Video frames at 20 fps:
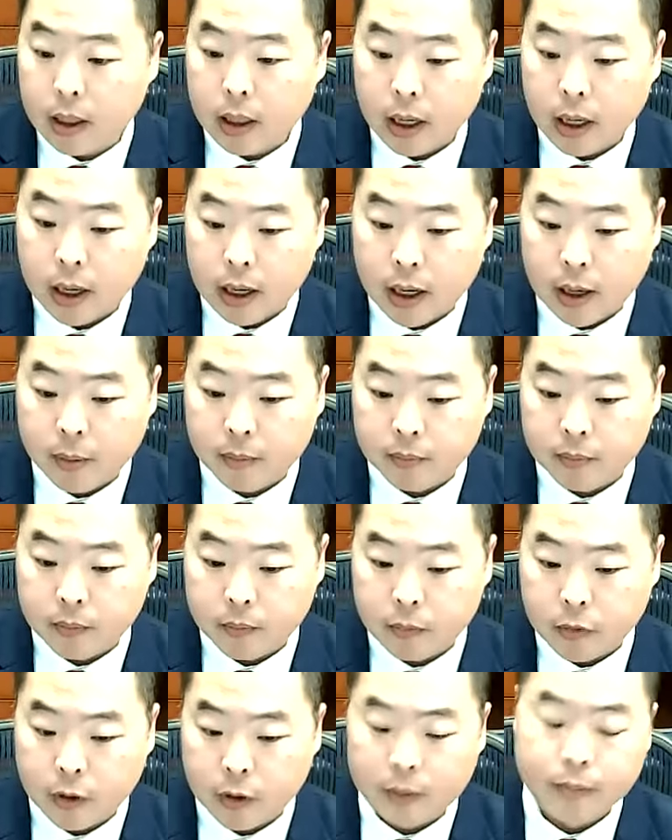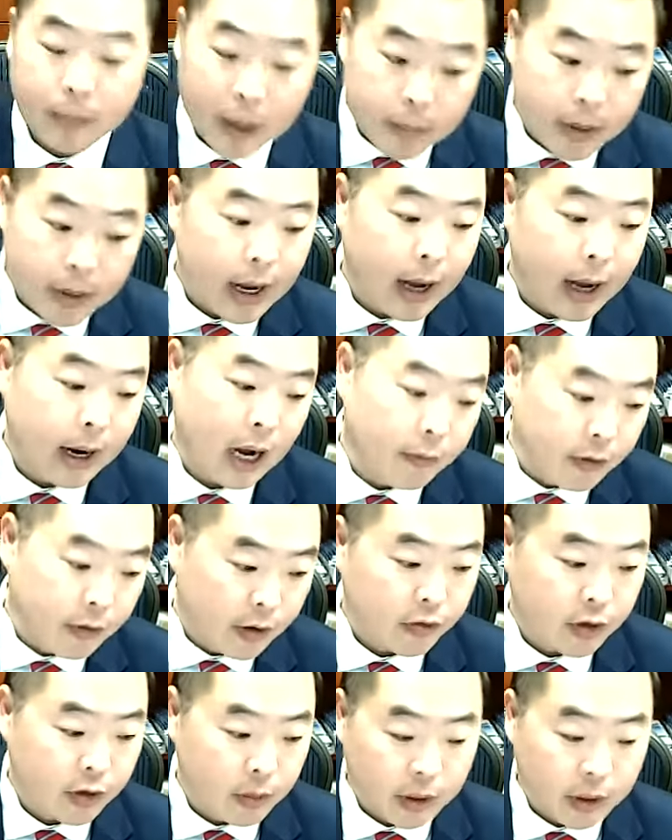well, maybe not
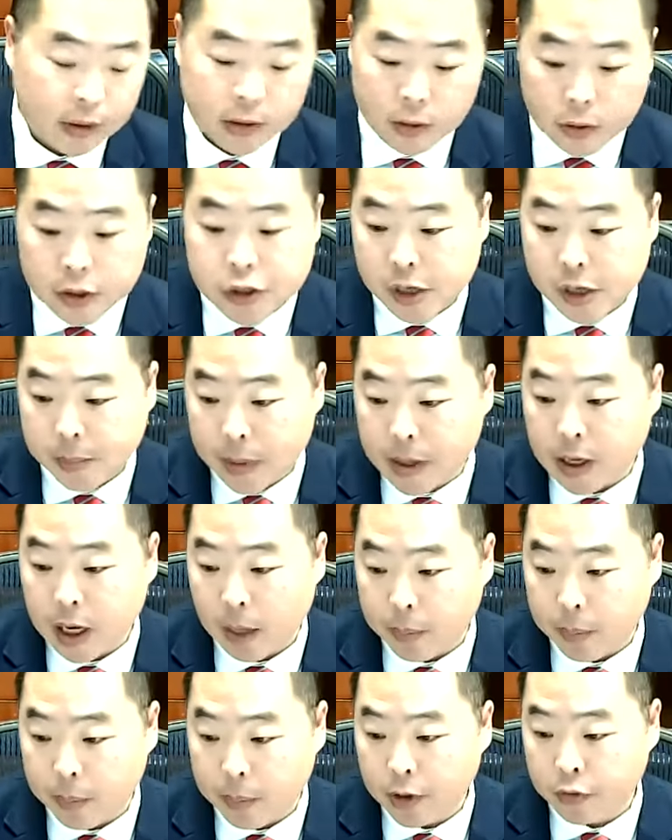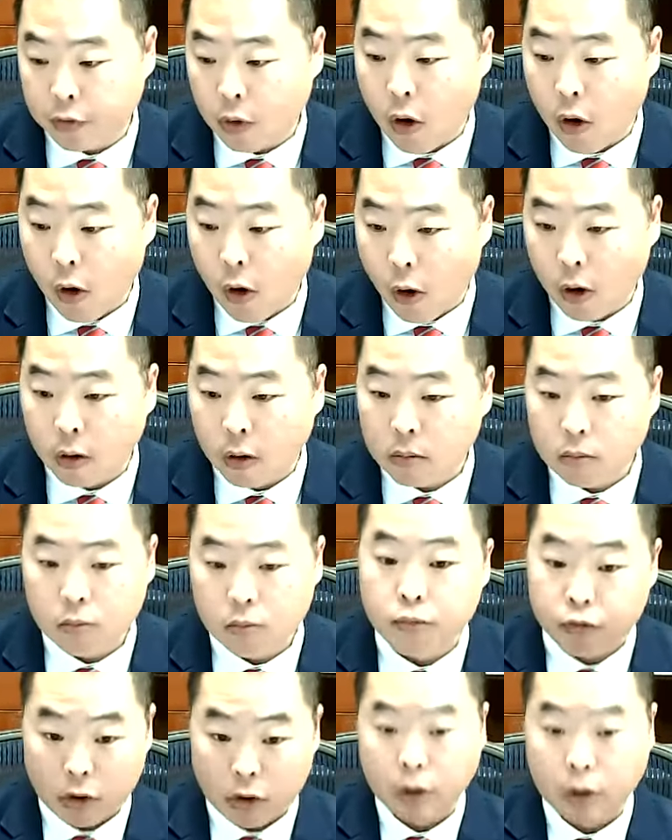obviously, but US shipping companies are
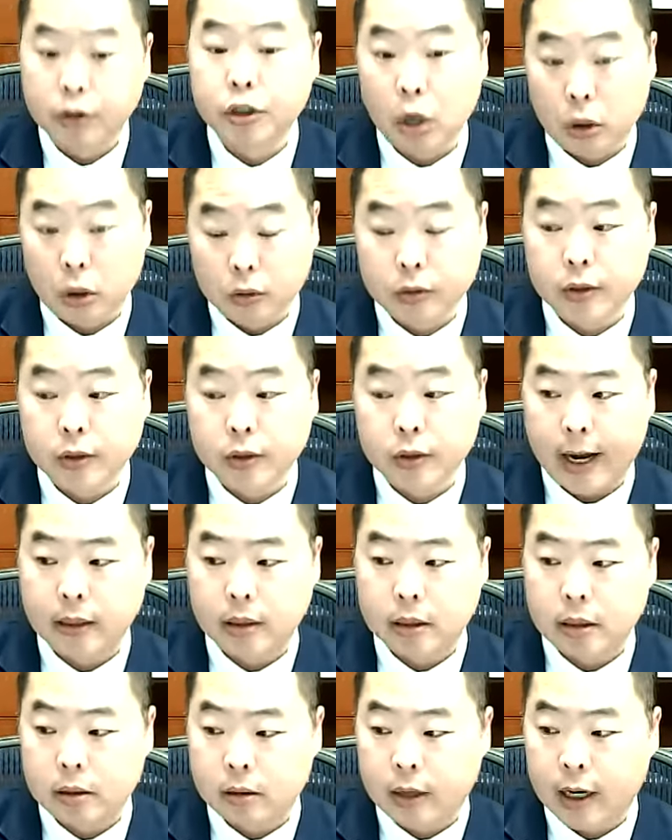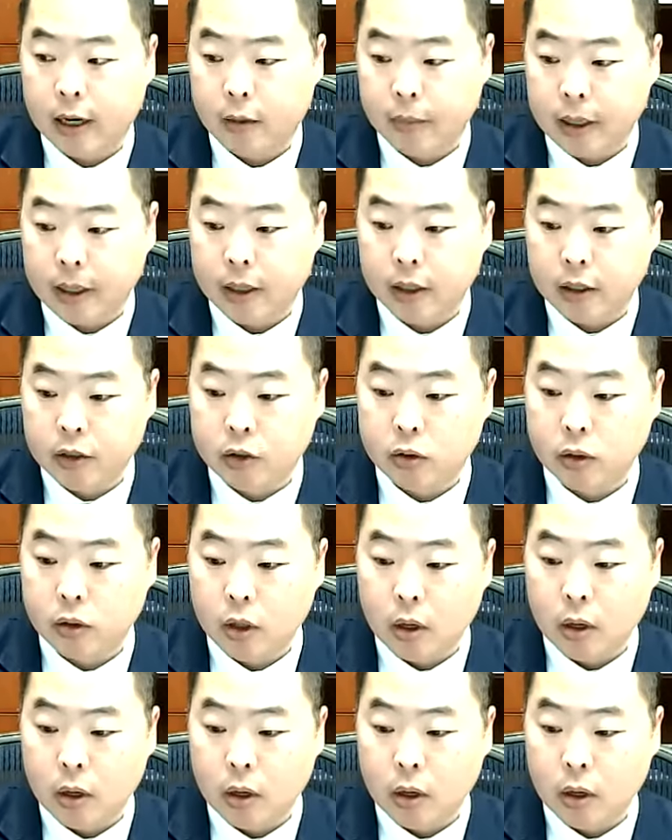pro Jones Act, right? Because